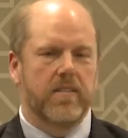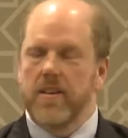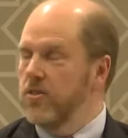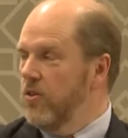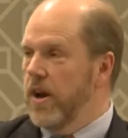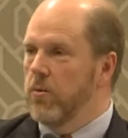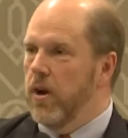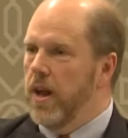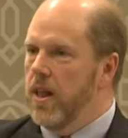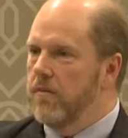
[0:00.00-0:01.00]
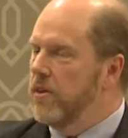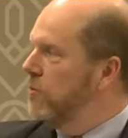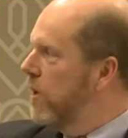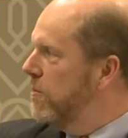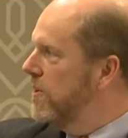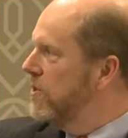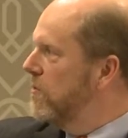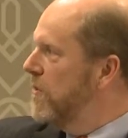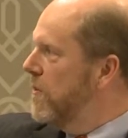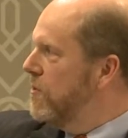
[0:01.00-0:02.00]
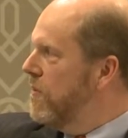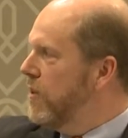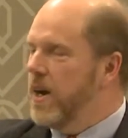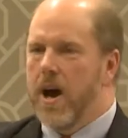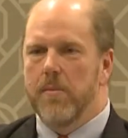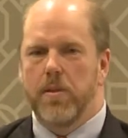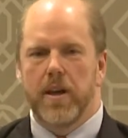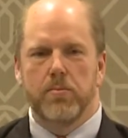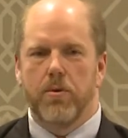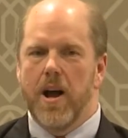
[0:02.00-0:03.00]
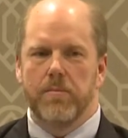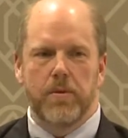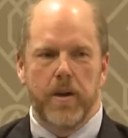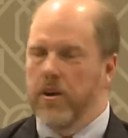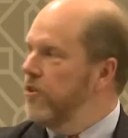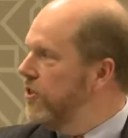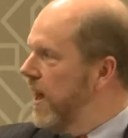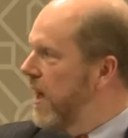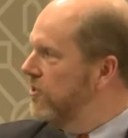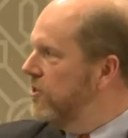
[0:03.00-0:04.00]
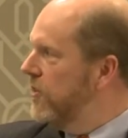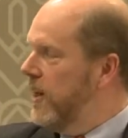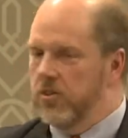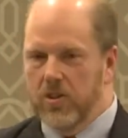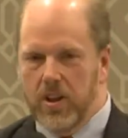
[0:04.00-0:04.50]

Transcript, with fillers: this is a great quote, I love this one, which is for every complex problem, there is an answer that is